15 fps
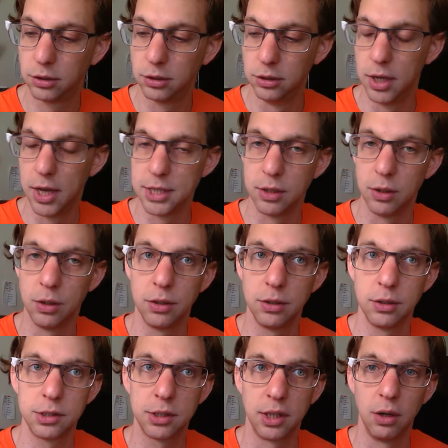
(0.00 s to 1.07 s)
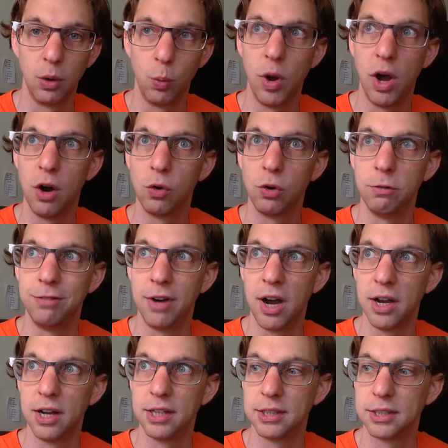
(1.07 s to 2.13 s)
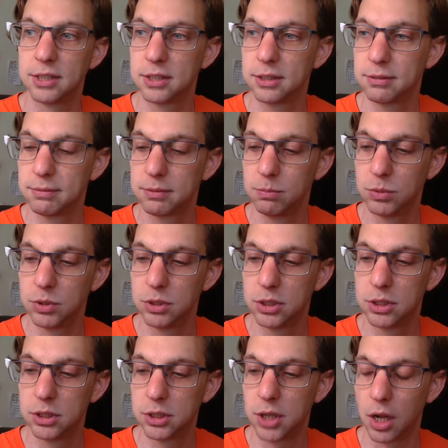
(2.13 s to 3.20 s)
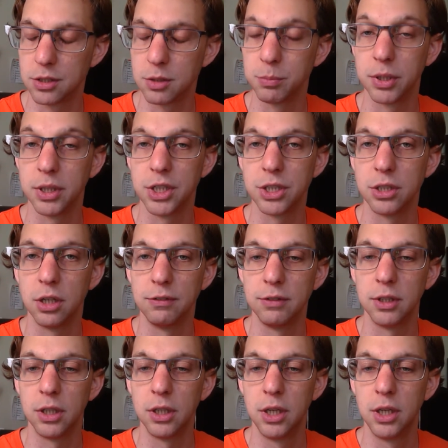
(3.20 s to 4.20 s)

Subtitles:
As I think a well-revised contemplation of it.